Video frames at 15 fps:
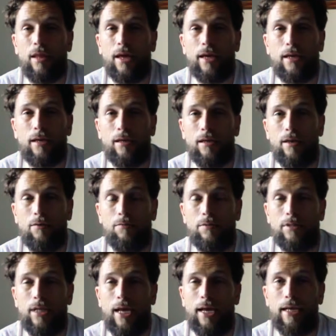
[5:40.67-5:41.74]
It
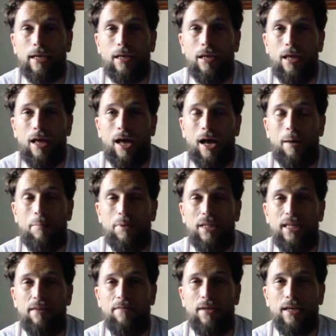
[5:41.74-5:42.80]
was like I'm
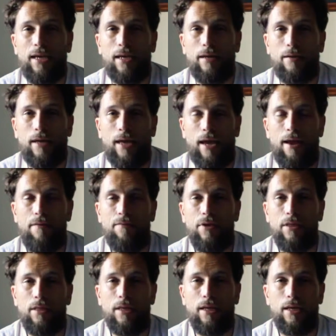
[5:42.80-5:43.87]
leaving
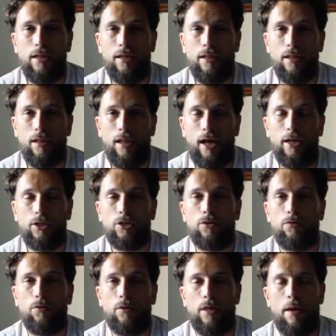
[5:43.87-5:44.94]
everything
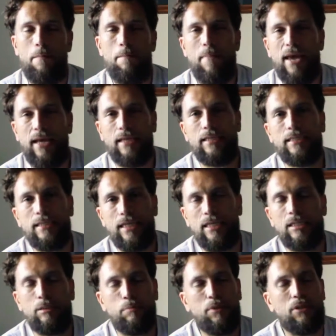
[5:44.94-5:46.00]
logical that makes
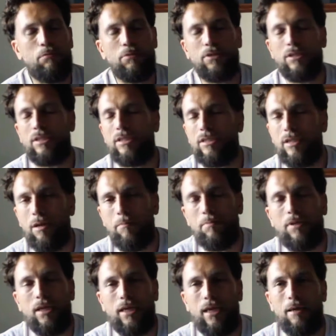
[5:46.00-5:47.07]
sense, but there was
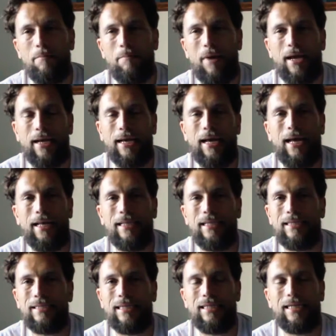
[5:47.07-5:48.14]
something in my gut
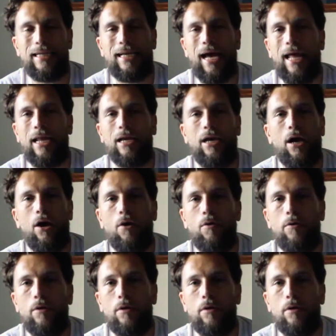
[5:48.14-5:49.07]
that said, you gotta go.